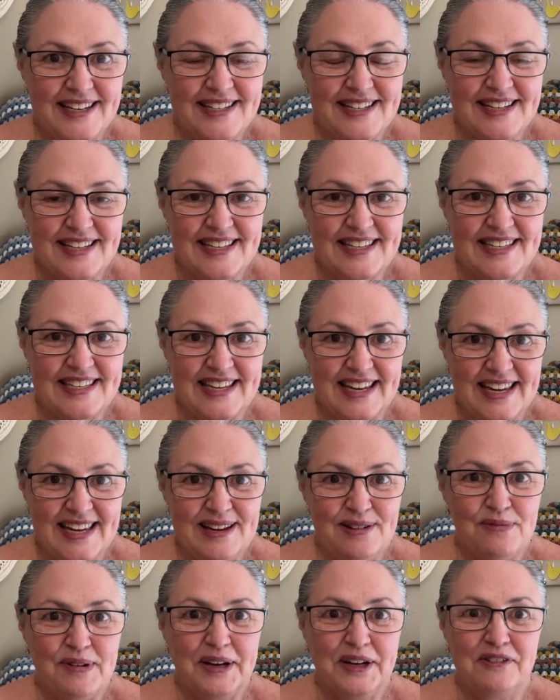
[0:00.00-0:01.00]
to
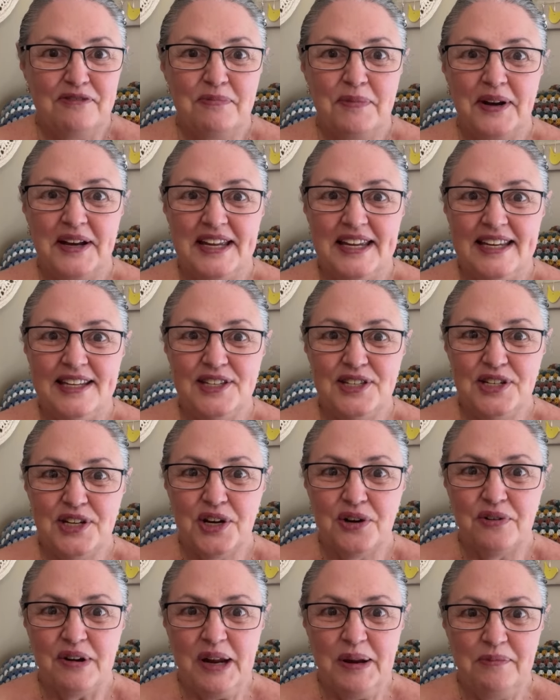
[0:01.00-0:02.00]
see one of my
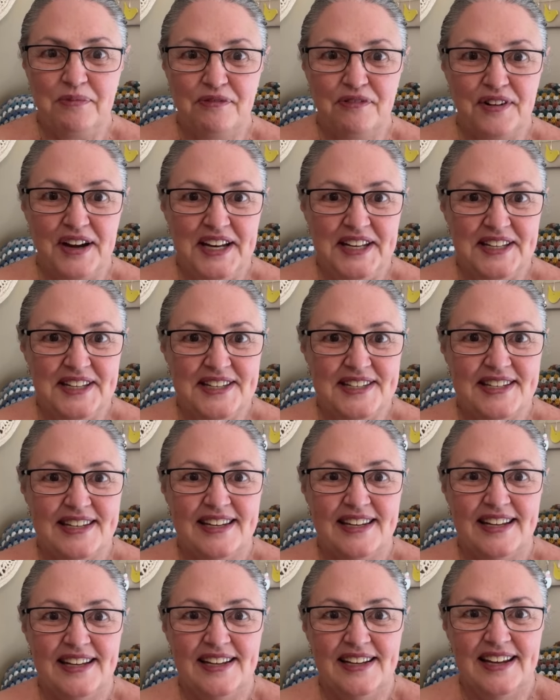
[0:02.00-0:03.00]
Instagram friends
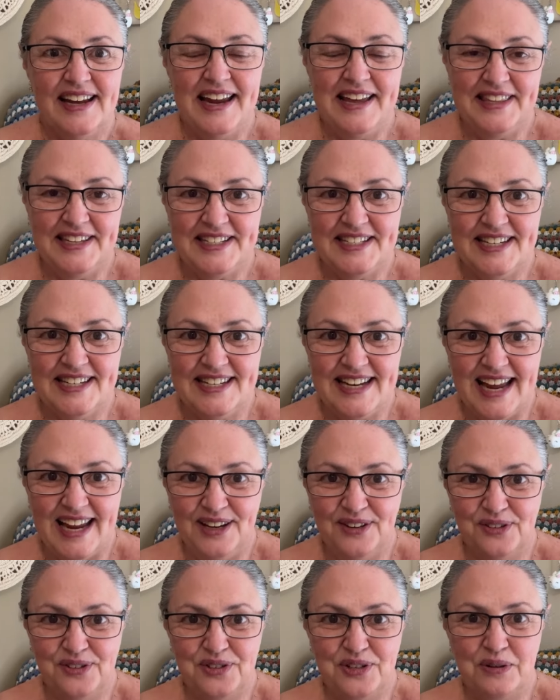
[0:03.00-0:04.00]
either today
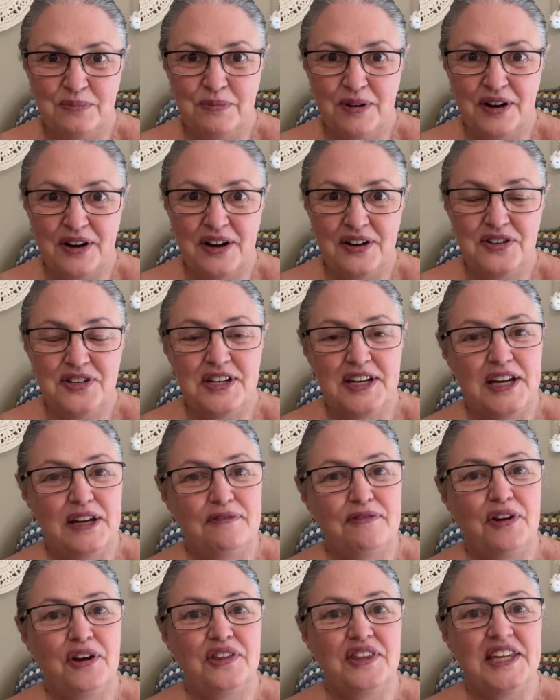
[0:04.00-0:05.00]
or tomorrow to
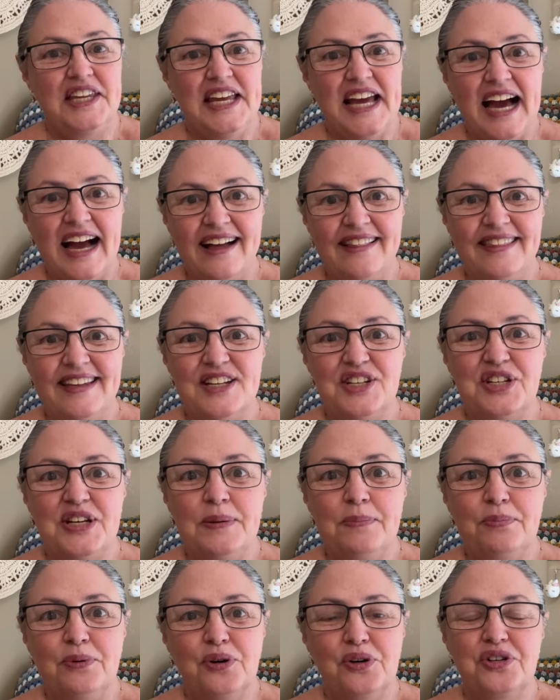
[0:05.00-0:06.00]
give her the yarn that she
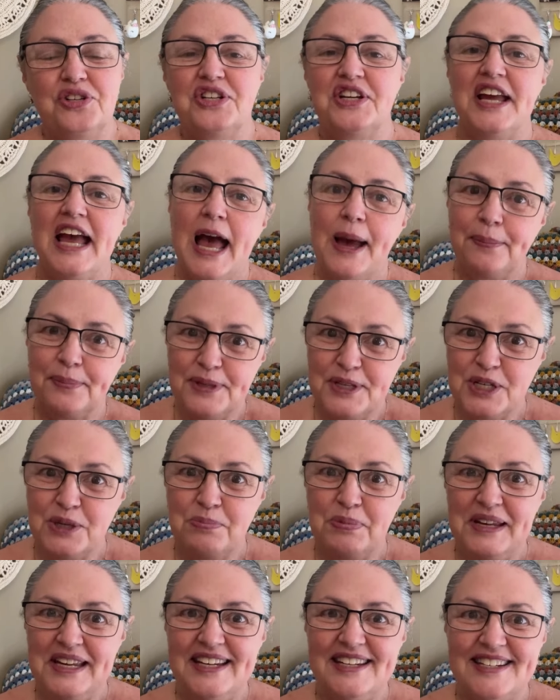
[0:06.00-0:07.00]
bought. She happens to
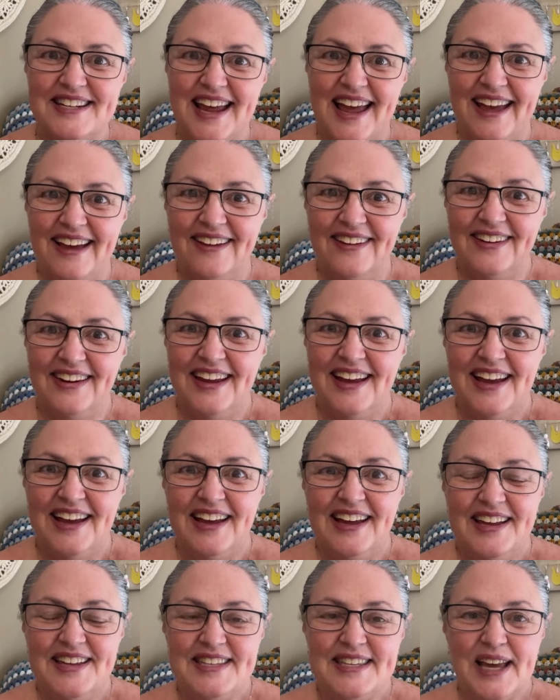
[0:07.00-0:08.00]
be in town.
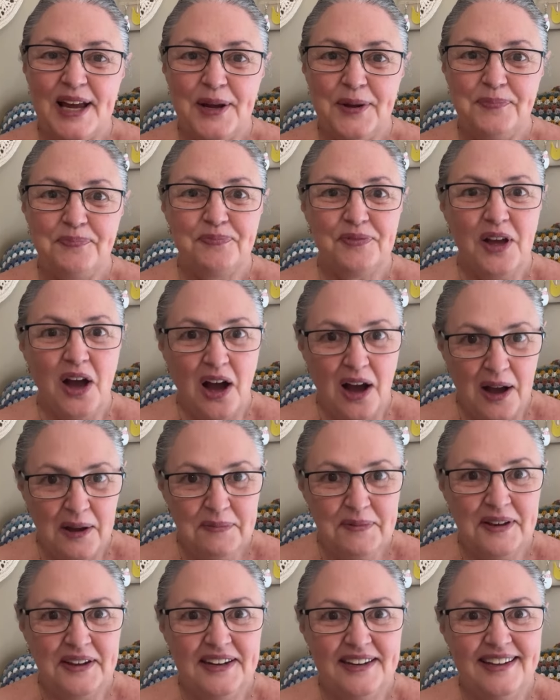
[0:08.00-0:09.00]
So I'm
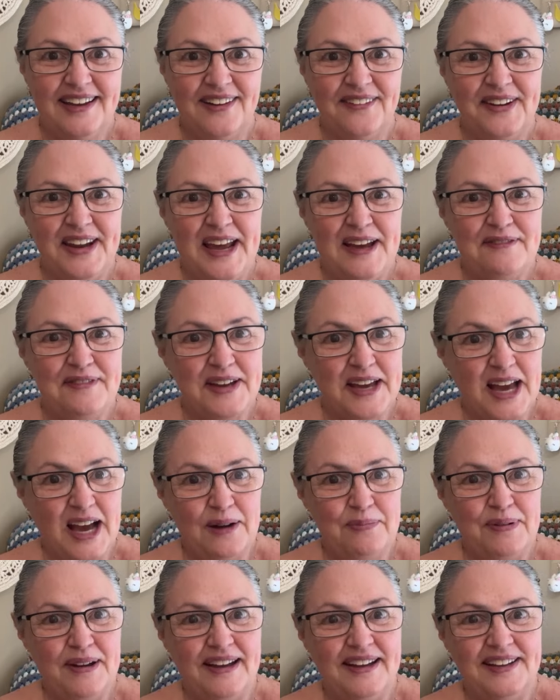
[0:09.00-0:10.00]
going to go and have a
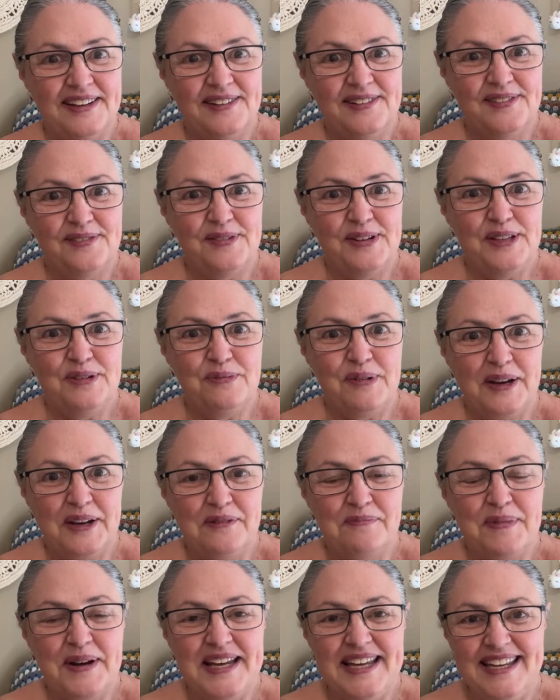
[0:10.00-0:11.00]
cuppa with one
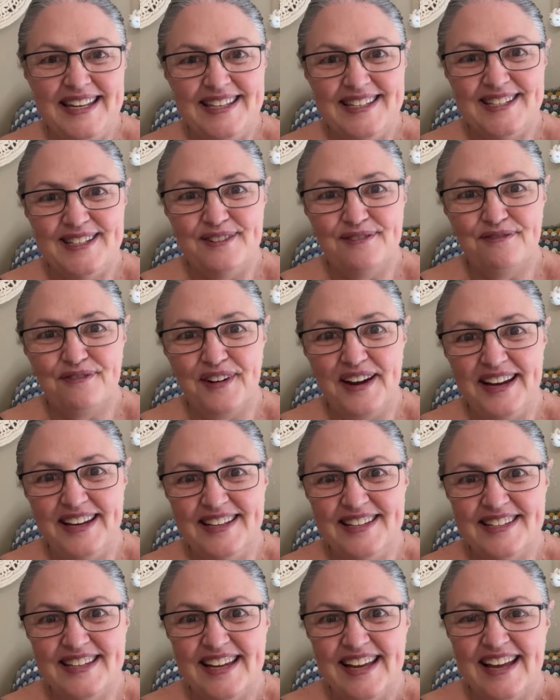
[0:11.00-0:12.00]
of my Insta
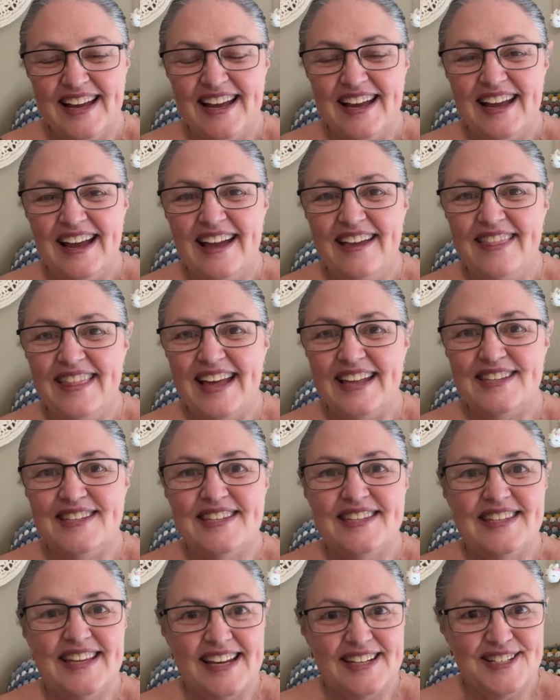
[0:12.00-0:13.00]
friends. And that's
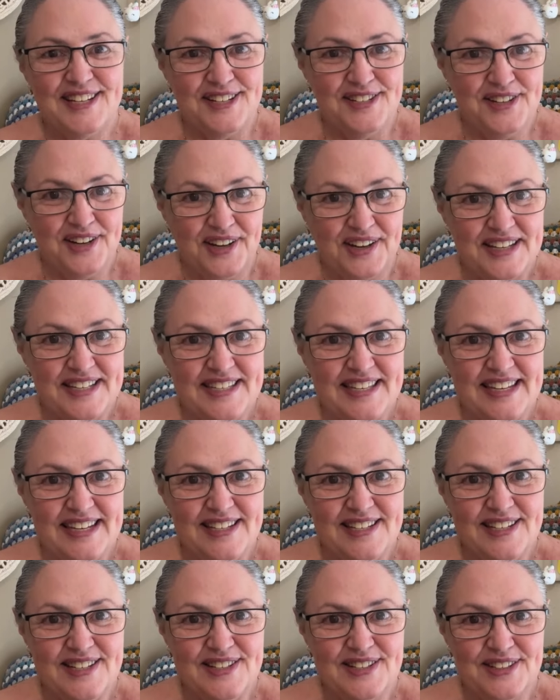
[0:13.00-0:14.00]
such a nice thing
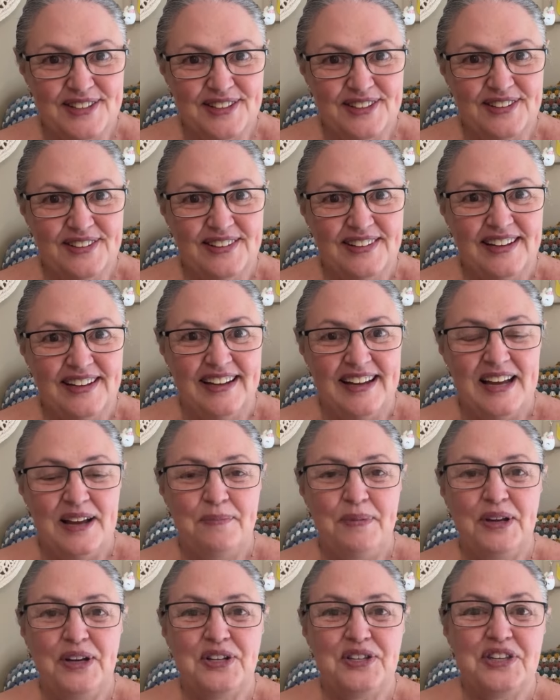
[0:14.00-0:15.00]
to do
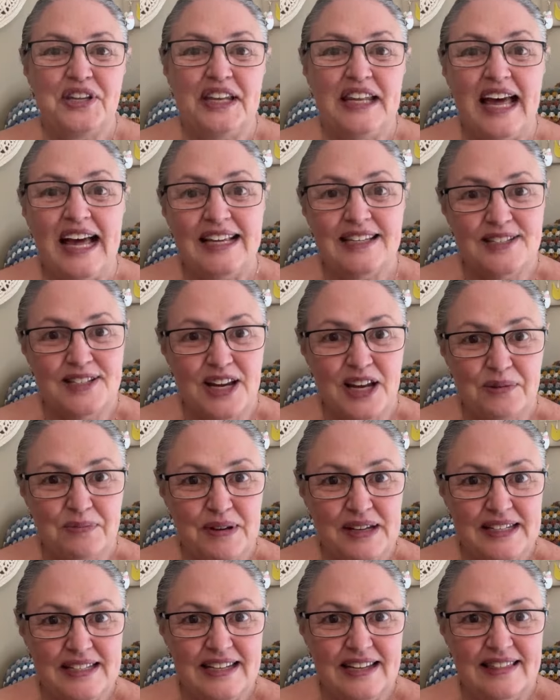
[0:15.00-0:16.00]
because the last time
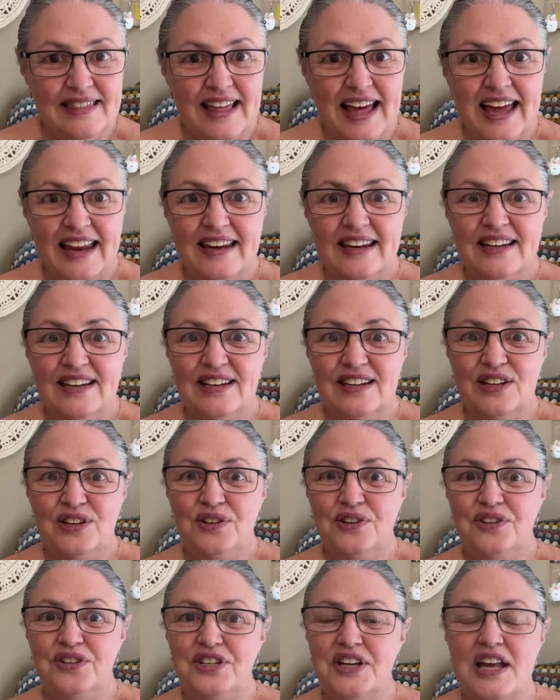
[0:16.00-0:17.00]
I did that,
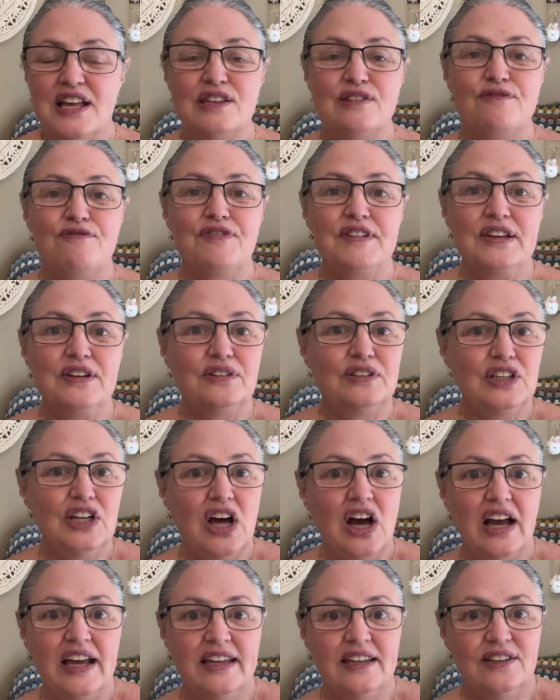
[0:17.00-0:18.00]
you just feel
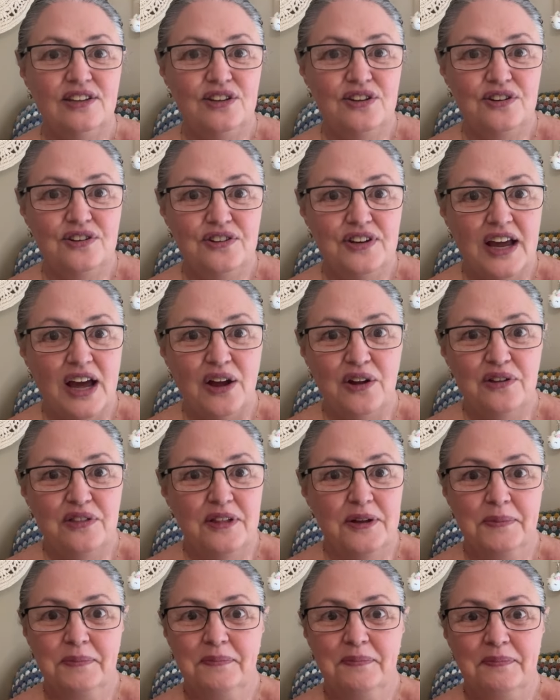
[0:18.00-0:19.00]
like you know
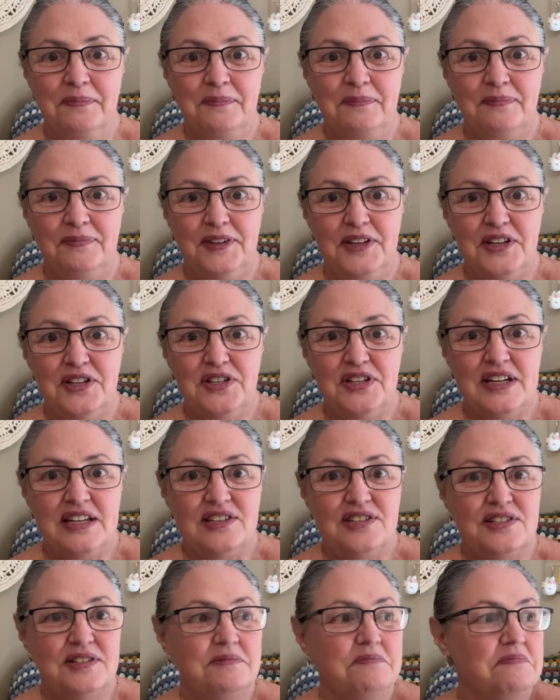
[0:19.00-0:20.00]
them. You
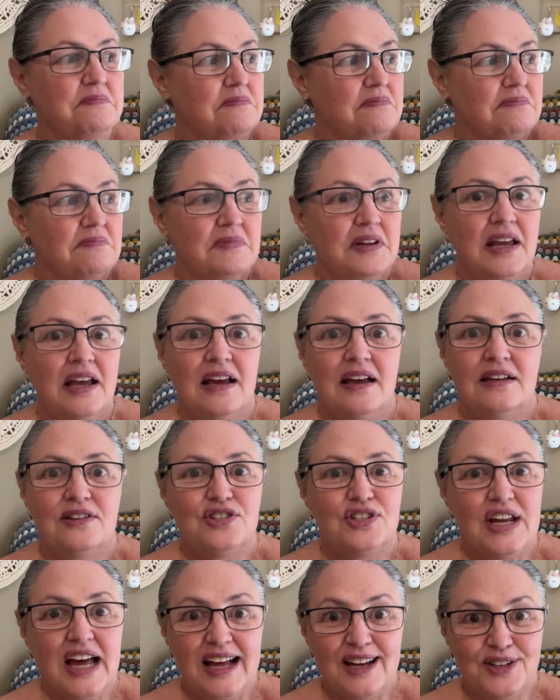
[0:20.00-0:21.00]
just
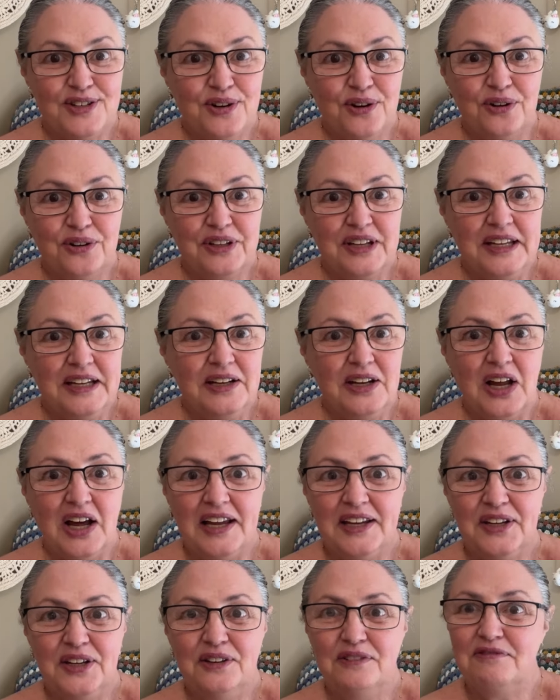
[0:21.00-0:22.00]
start talking
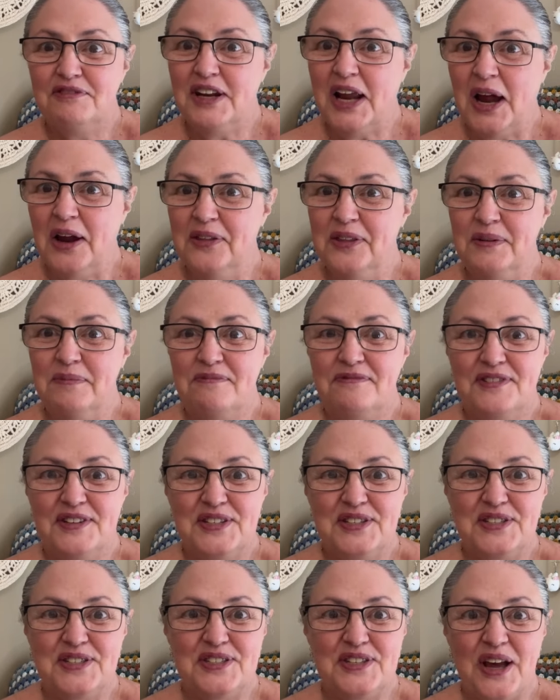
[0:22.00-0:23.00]
like you've known them for
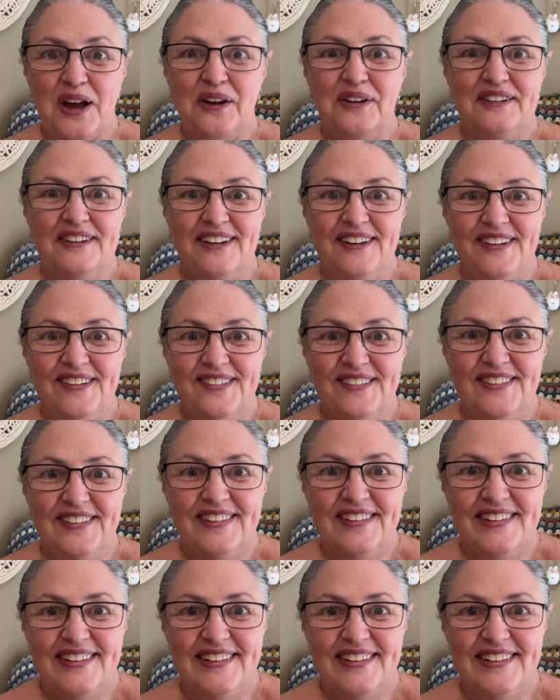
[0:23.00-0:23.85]
so long.